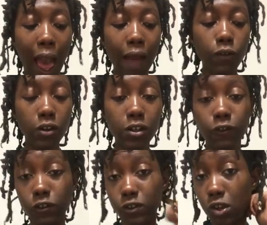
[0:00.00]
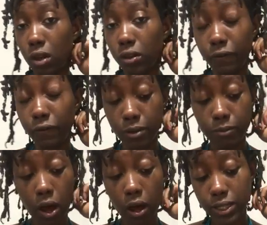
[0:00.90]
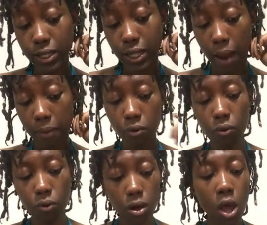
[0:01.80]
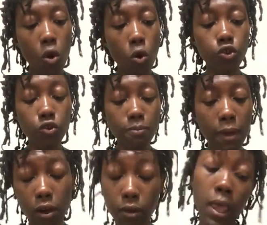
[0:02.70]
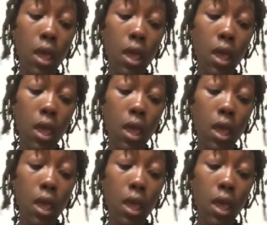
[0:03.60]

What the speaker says: I really feel strongly for some of y'all, it's a Capricorn, or may,